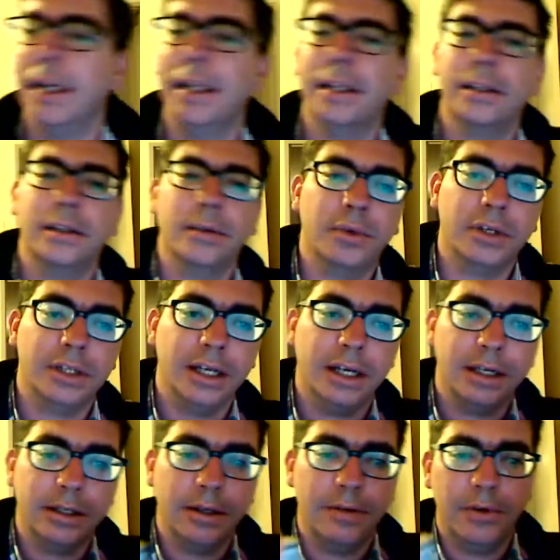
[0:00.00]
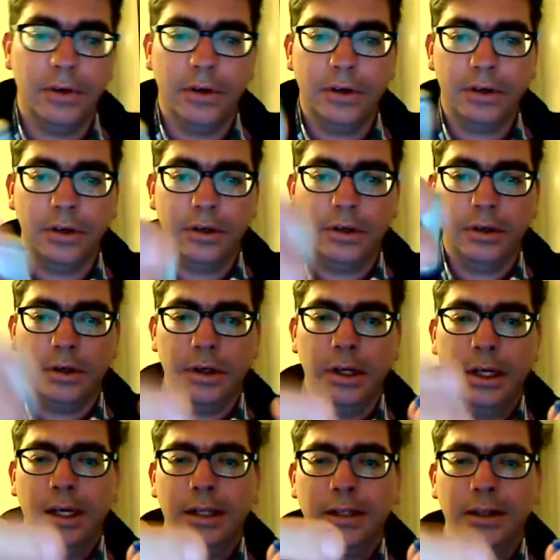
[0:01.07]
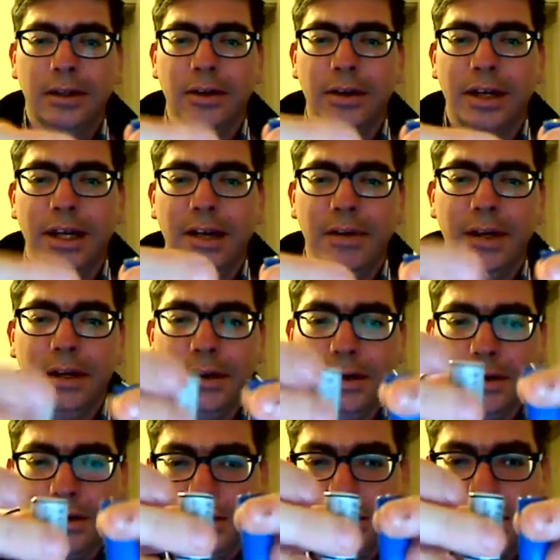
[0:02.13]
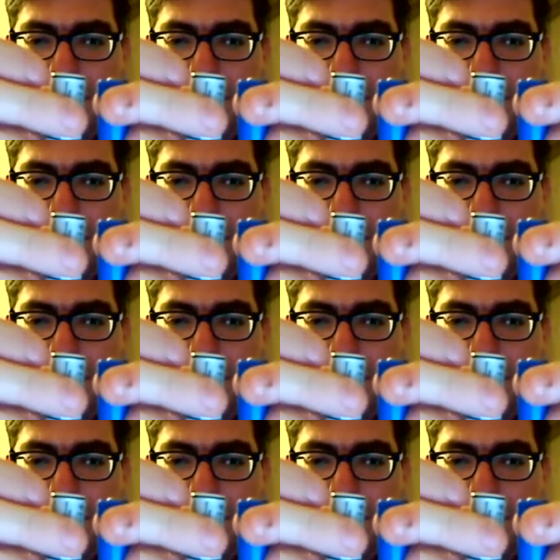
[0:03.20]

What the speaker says: there, that's the protected version. It's a lot heavier.